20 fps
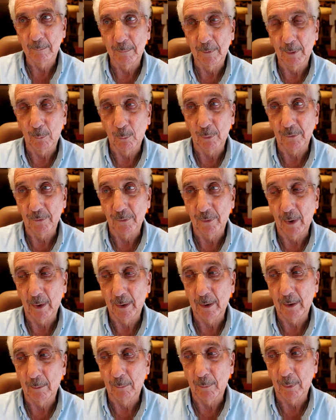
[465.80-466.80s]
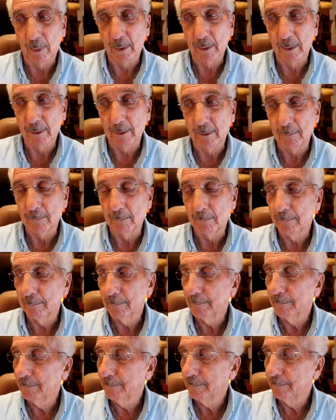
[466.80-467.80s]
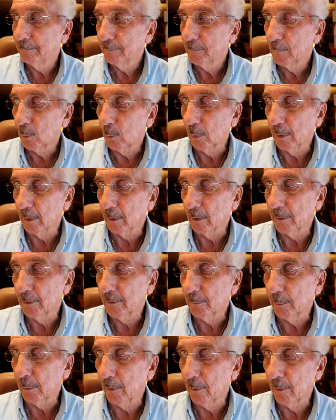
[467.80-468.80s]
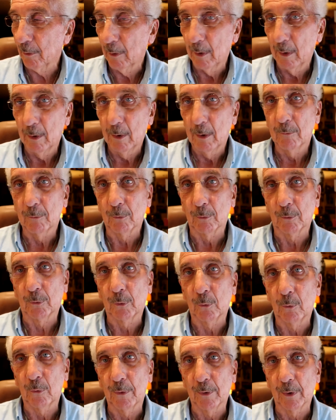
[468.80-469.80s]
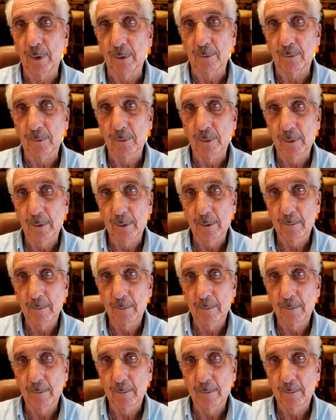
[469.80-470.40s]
was knighted by Queen Elizabeth for 2 things.